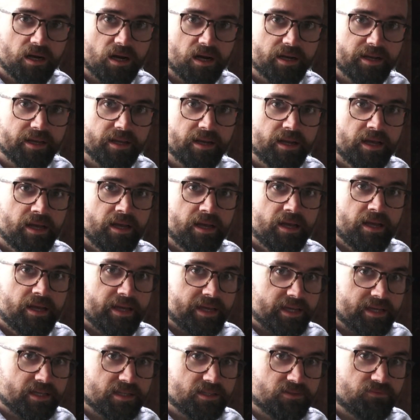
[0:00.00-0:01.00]
on it
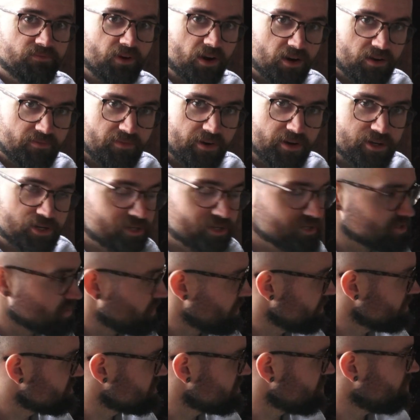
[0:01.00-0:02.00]
is very, very
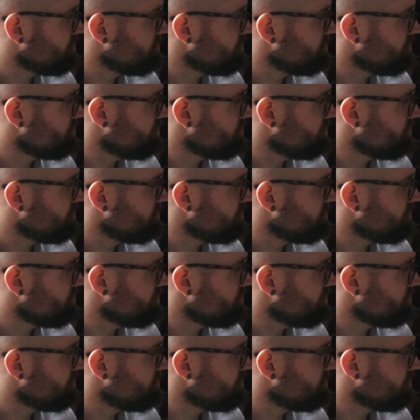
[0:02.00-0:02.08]
short. So